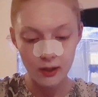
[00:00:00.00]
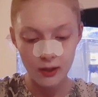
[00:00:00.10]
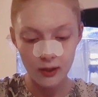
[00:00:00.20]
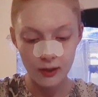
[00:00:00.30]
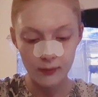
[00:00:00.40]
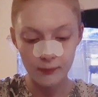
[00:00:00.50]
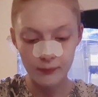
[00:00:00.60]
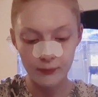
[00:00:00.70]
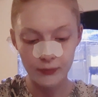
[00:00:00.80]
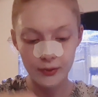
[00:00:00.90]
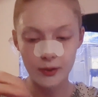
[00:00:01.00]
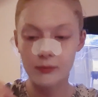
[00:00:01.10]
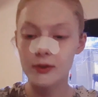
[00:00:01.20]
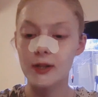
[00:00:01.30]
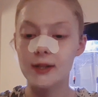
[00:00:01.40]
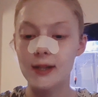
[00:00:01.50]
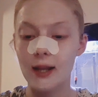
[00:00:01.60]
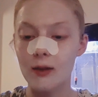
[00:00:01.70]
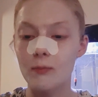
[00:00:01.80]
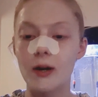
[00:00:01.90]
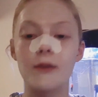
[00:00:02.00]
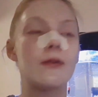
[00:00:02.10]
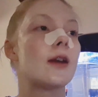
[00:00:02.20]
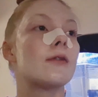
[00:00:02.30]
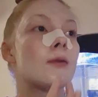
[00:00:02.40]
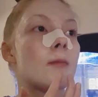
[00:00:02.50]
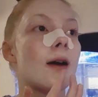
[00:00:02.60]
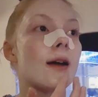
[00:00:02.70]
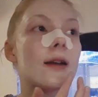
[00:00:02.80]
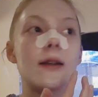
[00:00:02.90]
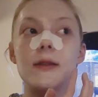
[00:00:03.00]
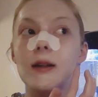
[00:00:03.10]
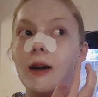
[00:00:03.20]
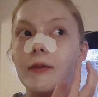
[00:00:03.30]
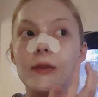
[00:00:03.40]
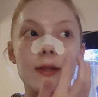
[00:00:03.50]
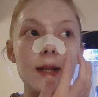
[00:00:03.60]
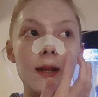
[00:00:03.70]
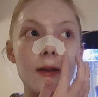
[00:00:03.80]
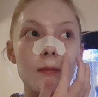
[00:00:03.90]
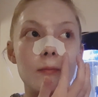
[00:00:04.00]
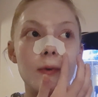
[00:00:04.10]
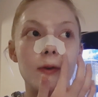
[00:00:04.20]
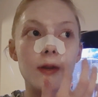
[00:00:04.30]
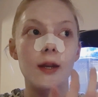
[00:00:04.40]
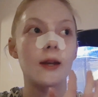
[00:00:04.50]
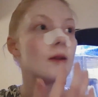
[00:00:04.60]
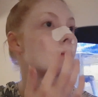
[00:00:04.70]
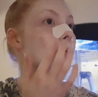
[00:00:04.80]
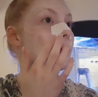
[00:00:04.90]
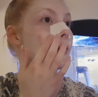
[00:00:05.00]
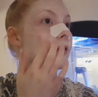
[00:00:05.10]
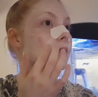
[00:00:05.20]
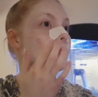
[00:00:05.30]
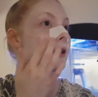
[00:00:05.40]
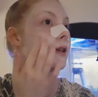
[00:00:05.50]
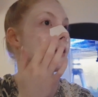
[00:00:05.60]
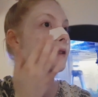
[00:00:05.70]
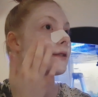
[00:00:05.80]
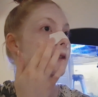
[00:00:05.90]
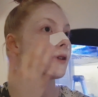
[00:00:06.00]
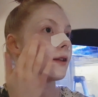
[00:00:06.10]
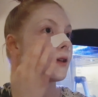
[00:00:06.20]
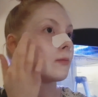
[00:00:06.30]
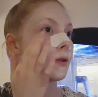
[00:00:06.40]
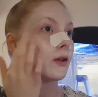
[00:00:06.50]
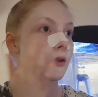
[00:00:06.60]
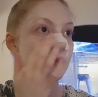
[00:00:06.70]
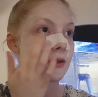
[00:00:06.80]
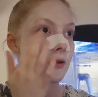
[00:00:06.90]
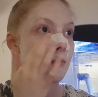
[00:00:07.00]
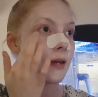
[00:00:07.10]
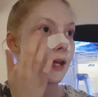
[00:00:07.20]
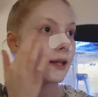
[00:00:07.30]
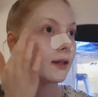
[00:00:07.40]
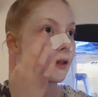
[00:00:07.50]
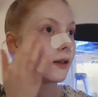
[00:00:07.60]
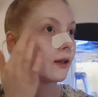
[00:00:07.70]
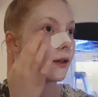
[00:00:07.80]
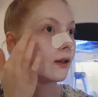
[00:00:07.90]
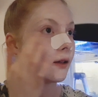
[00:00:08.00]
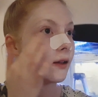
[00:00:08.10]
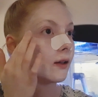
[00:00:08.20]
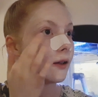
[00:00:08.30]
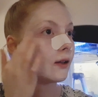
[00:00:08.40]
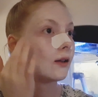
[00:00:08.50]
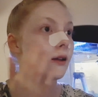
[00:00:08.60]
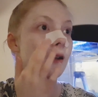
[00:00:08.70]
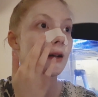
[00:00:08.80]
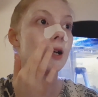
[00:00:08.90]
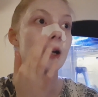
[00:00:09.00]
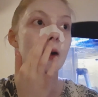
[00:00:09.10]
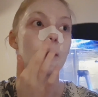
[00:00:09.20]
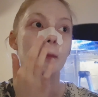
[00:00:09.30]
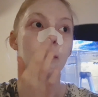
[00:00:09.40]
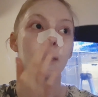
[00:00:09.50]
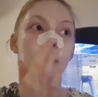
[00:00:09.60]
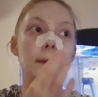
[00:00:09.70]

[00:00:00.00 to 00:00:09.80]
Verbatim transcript: um, I'm just going to say that my favourite pet is obviously Boogie because he's he belongs to me. Um,